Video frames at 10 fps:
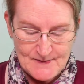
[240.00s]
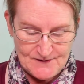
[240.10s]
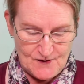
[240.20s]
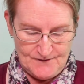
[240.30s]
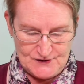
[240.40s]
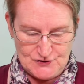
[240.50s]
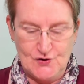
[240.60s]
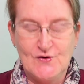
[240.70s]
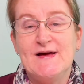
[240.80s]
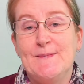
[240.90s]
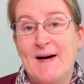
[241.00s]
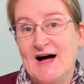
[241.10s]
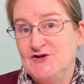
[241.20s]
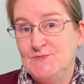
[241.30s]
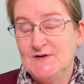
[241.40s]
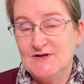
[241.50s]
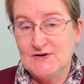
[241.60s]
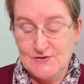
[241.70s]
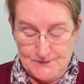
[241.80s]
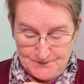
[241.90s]
we've got Victorian Parchment
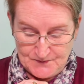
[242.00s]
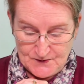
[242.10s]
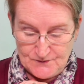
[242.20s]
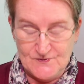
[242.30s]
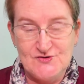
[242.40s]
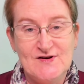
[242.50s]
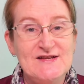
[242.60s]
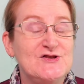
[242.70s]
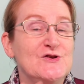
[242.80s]
Retreats,